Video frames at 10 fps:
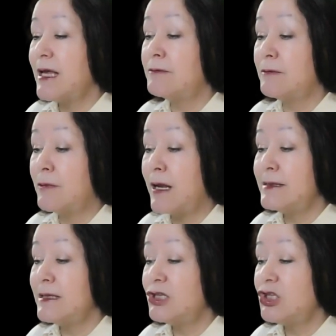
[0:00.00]
at
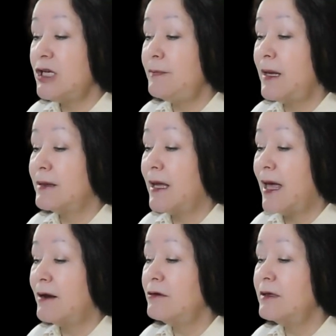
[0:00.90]
raising sheep and
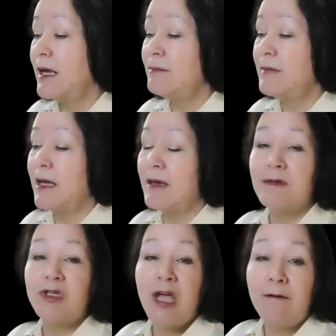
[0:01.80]
cattle and became
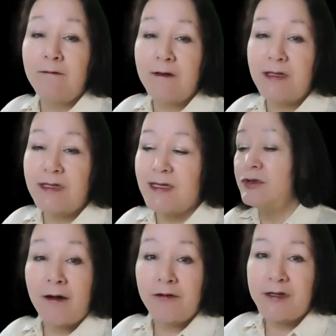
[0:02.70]
shepherds for
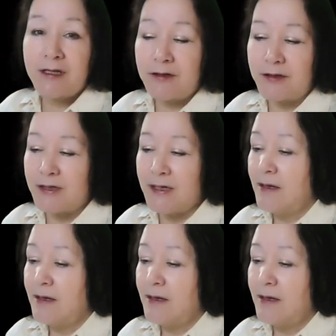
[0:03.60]
Pharaoh's herd.